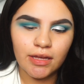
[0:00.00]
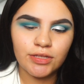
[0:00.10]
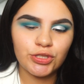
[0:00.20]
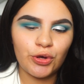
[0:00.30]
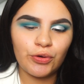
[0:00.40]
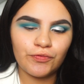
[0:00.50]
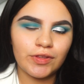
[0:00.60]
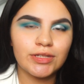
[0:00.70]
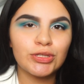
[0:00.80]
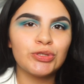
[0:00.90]
So for
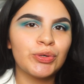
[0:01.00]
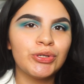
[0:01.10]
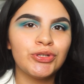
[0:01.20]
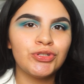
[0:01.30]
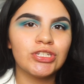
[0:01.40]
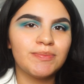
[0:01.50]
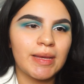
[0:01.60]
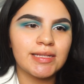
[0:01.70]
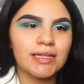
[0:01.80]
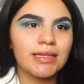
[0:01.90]
this tutorial, you just
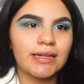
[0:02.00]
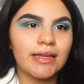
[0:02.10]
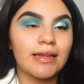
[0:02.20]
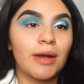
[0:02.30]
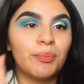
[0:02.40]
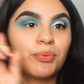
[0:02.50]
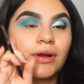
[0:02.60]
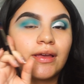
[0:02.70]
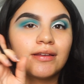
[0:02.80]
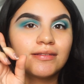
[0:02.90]
basically need a
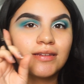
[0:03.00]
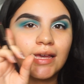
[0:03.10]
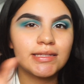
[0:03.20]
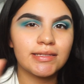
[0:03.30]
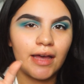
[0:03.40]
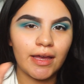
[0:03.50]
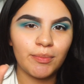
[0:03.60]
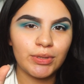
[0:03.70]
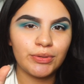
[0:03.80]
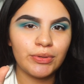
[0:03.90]
bright like sky
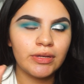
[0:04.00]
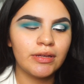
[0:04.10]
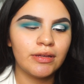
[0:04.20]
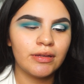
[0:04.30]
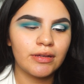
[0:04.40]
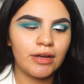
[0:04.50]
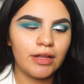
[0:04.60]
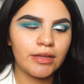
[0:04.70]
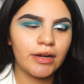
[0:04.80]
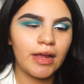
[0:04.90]
blue
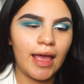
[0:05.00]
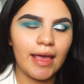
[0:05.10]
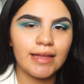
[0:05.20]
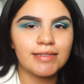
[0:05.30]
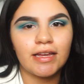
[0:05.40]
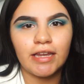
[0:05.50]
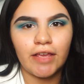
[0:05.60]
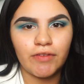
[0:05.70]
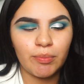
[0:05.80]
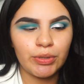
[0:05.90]
color and a
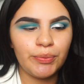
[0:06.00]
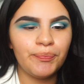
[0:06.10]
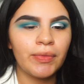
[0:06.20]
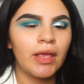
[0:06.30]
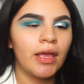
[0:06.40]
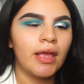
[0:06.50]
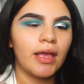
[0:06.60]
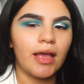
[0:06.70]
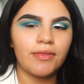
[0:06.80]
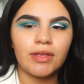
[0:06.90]
navy blue.
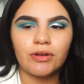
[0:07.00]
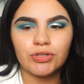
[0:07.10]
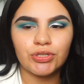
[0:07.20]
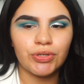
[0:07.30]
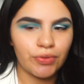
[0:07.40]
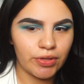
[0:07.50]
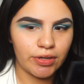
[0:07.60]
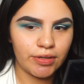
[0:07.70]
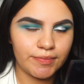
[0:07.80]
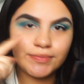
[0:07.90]
And then I'll show you
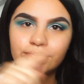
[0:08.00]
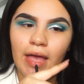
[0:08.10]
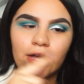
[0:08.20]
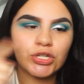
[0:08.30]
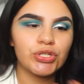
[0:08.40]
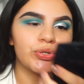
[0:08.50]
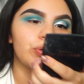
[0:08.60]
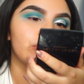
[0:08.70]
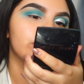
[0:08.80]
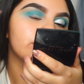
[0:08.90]
the
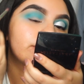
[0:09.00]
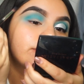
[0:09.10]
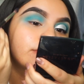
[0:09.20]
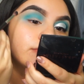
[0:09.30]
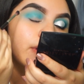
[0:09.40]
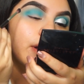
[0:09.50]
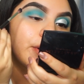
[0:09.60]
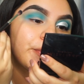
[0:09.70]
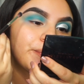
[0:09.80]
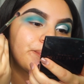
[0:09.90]
actual the